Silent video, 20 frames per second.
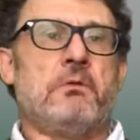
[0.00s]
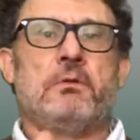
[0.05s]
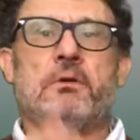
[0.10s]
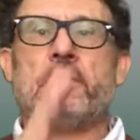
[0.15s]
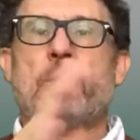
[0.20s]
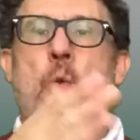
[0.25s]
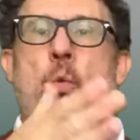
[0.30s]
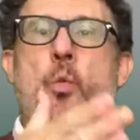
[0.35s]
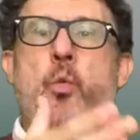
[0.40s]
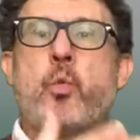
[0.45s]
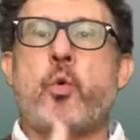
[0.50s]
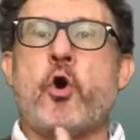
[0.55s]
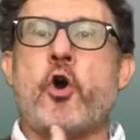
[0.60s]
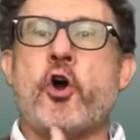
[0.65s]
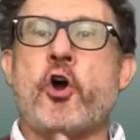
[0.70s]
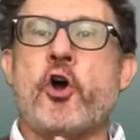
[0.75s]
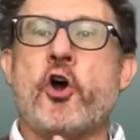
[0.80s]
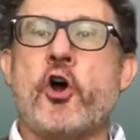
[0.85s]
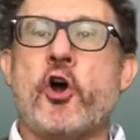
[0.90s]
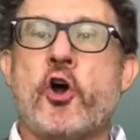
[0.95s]
And
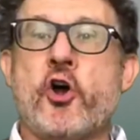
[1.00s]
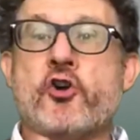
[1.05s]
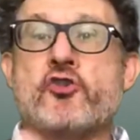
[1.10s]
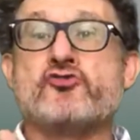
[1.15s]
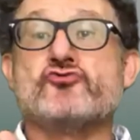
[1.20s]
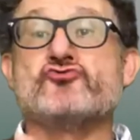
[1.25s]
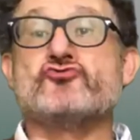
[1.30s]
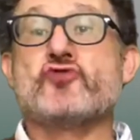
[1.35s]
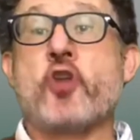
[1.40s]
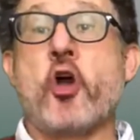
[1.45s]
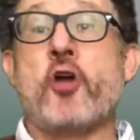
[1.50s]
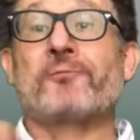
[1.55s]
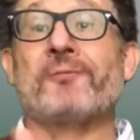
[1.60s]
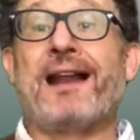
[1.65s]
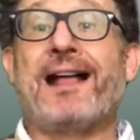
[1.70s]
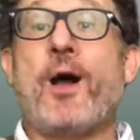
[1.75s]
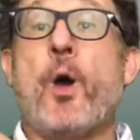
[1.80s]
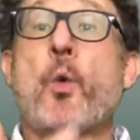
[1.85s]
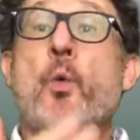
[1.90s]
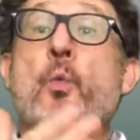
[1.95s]
so when a
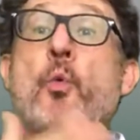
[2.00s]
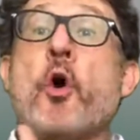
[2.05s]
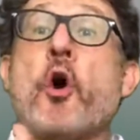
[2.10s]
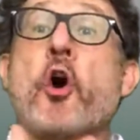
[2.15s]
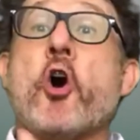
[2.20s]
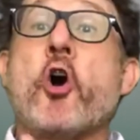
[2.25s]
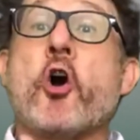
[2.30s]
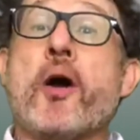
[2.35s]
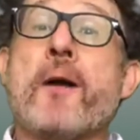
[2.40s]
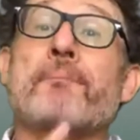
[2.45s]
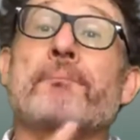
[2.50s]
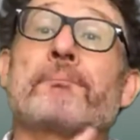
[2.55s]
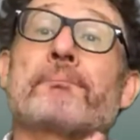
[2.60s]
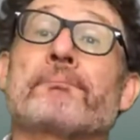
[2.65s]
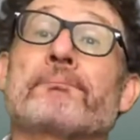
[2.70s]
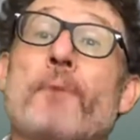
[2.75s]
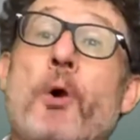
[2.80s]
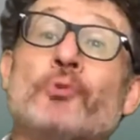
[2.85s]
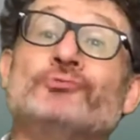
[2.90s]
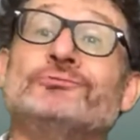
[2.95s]
deaf person goes
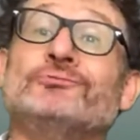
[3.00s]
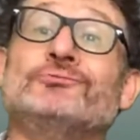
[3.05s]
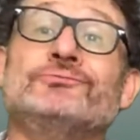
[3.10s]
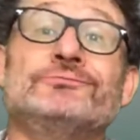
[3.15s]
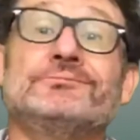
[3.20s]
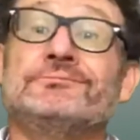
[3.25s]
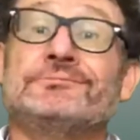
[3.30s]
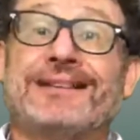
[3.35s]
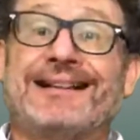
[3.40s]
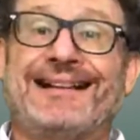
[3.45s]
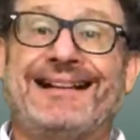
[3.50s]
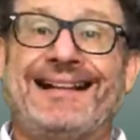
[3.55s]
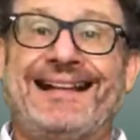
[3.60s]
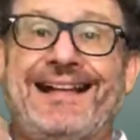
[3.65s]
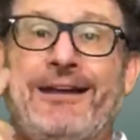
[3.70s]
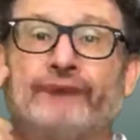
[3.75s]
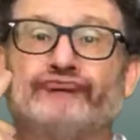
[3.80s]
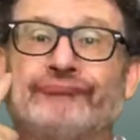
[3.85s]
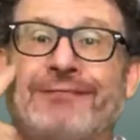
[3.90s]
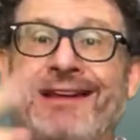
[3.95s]
to work,
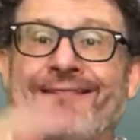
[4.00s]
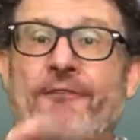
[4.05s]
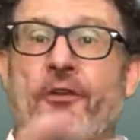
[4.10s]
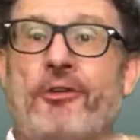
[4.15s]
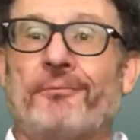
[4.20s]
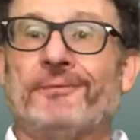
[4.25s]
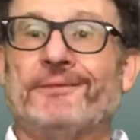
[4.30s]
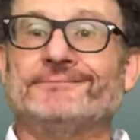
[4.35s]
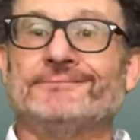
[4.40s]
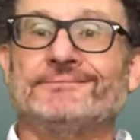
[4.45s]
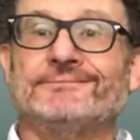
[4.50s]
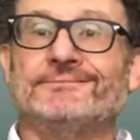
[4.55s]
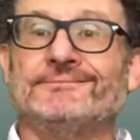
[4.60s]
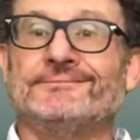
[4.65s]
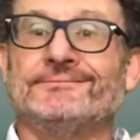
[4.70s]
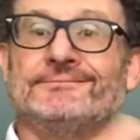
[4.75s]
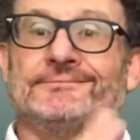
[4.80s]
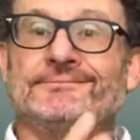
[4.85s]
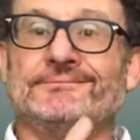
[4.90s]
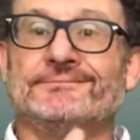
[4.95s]
again, they're in a
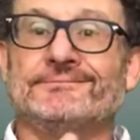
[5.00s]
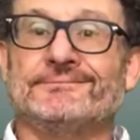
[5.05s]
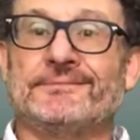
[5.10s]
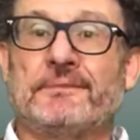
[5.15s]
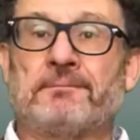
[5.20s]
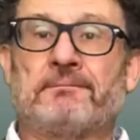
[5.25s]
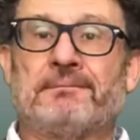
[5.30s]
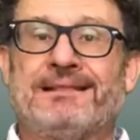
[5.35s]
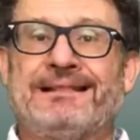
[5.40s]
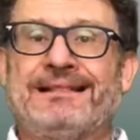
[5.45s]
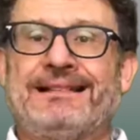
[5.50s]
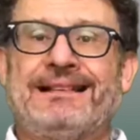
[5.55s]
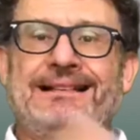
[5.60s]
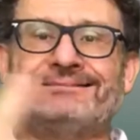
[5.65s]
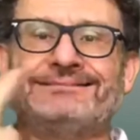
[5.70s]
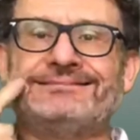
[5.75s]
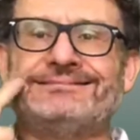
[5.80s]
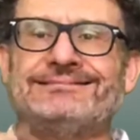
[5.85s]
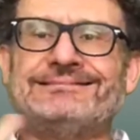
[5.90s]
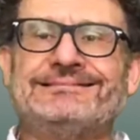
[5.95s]
hearing
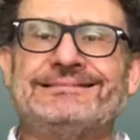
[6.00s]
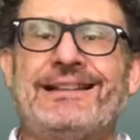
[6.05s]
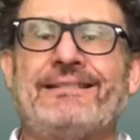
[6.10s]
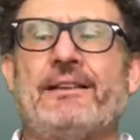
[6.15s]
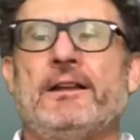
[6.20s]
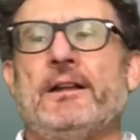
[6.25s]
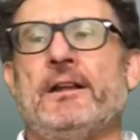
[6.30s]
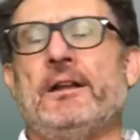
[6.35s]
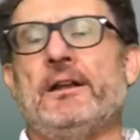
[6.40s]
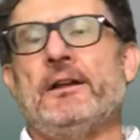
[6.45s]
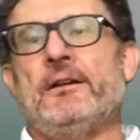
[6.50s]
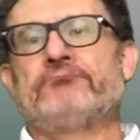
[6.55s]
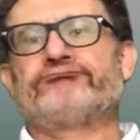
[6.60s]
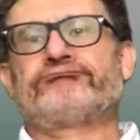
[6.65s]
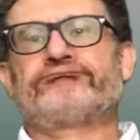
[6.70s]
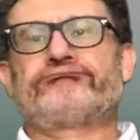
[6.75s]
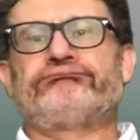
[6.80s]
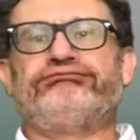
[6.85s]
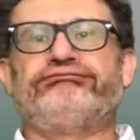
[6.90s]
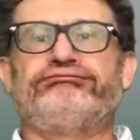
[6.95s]
environment
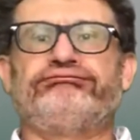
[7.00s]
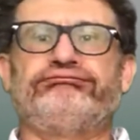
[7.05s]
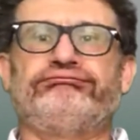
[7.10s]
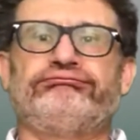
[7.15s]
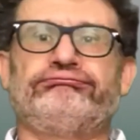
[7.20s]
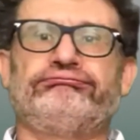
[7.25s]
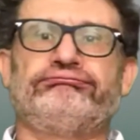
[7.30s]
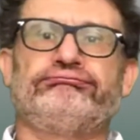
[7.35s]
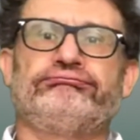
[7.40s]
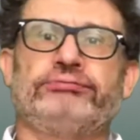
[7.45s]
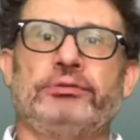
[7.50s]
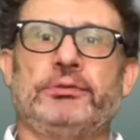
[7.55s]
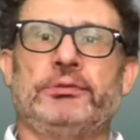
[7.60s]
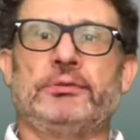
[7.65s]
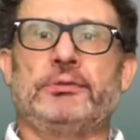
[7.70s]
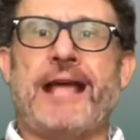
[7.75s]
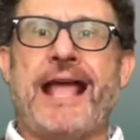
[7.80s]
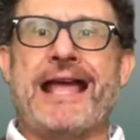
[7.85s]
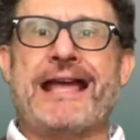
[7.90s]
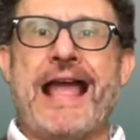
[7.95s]
in the main.
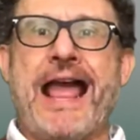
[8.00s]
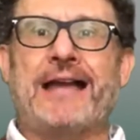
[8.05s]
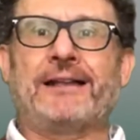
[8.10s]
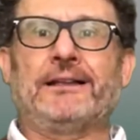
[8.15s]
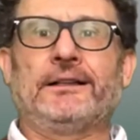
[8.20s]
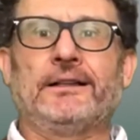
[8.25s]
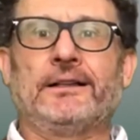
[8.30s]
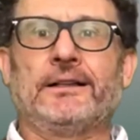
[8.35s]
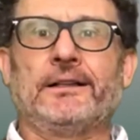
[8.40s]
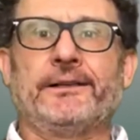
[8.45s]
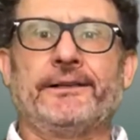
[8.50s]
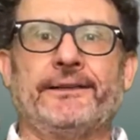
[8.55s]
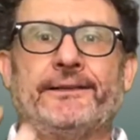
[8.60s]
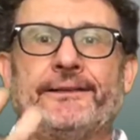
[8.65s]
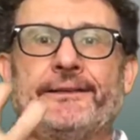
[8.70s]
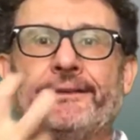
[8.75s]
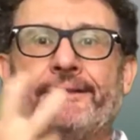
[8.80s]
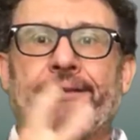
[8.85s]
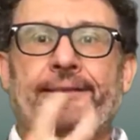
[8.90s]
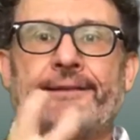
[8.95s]
And so again, they
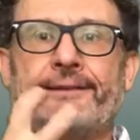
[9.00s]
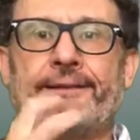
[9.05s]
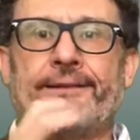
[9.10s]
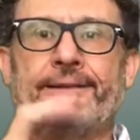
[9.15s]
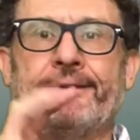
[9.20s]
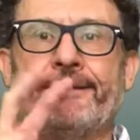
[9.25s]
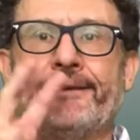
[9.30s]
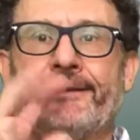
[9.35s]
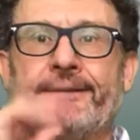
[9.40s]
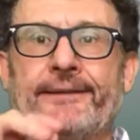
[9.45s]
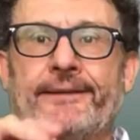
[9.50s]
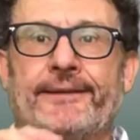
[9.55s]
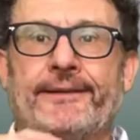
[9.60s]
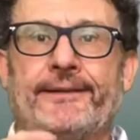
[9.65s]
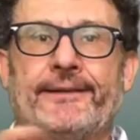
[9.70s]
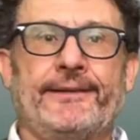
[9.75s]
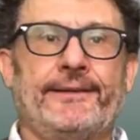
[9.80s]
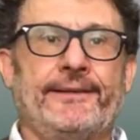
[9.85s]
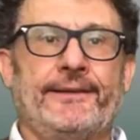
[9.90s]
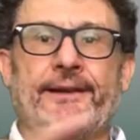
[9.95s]
face that barrier
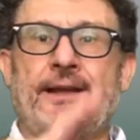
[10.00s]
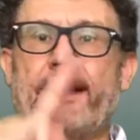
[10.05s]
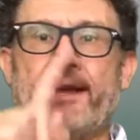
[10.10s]
where